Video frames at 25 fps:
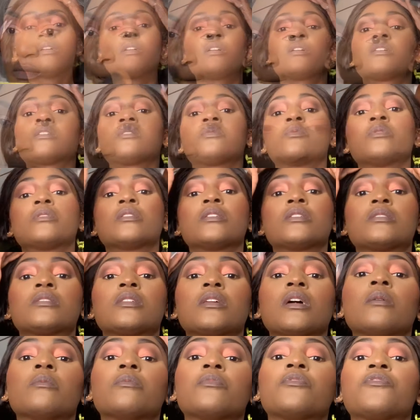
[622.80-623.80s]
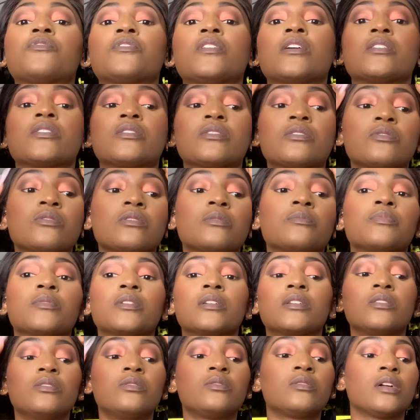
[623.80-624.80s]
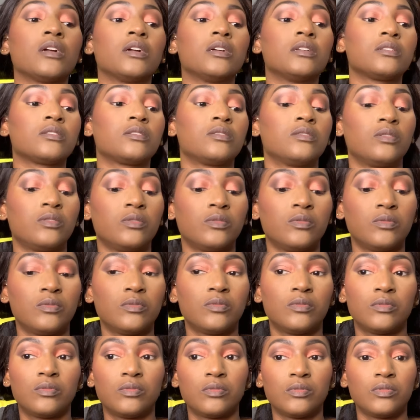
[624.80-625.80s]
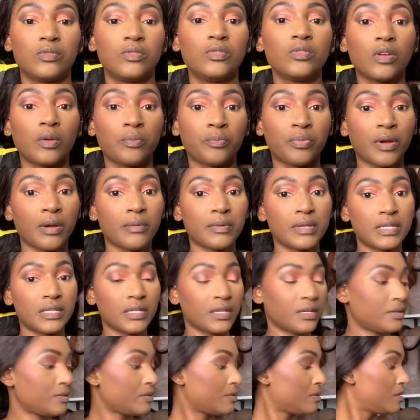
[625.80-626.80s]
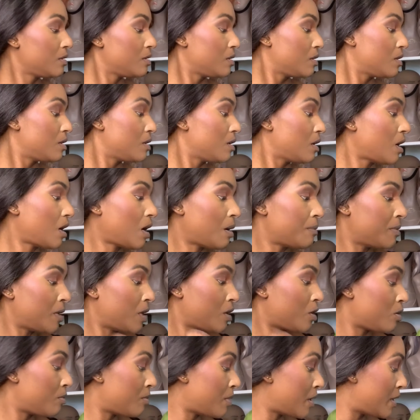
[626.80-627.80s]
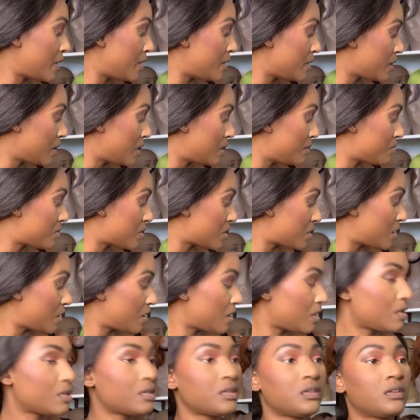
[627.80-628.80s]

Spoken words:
I don't wanna say I'm flustered, but you guys know. You can probably tell. I'm not on my A game today.